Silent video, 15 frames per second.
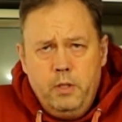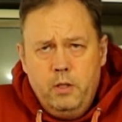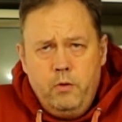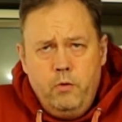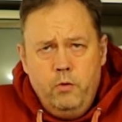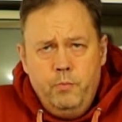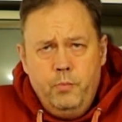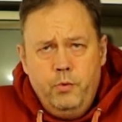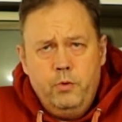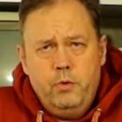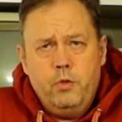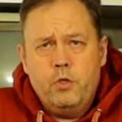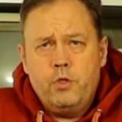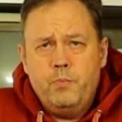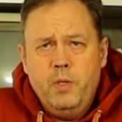it could
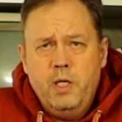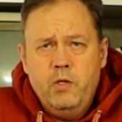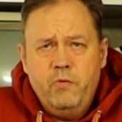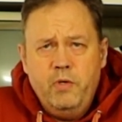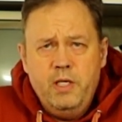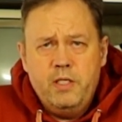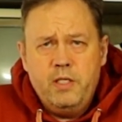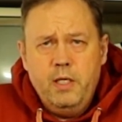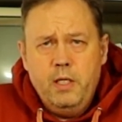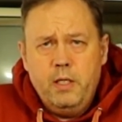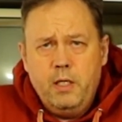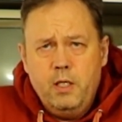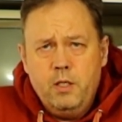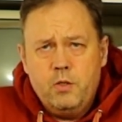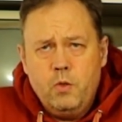just be
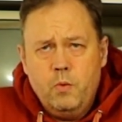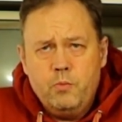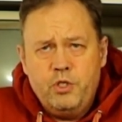reseating some